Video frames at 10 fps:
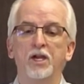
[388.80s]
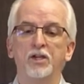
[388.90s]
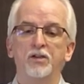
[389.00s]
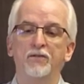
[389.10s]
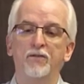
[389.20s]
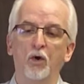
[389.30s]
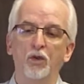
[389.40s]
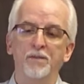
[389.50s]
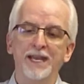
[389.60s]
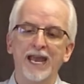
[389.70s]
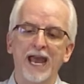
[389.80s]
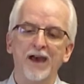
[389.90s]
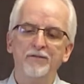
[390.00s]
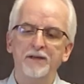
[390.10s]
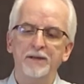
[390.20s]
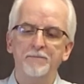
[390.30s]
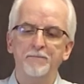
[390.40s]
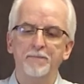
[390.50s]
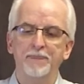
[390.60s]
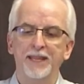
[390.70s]
you fold them in half,
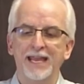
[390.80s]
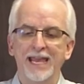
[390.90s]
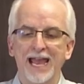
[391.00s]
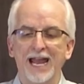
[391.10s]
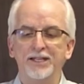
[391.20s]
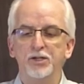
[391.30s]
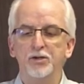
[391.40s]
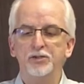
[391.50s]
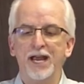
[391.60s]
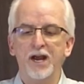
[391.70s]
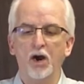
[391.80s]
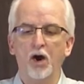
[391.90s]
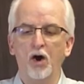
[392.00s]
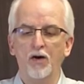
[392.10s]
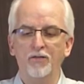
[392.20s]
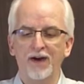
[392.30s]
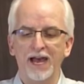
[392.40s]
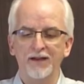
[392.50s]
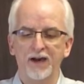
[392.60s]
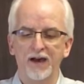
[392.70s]
and then you tear all
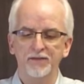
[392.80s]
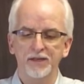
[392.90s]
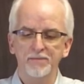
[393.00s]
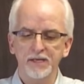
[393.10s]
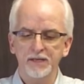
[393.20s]
5 of them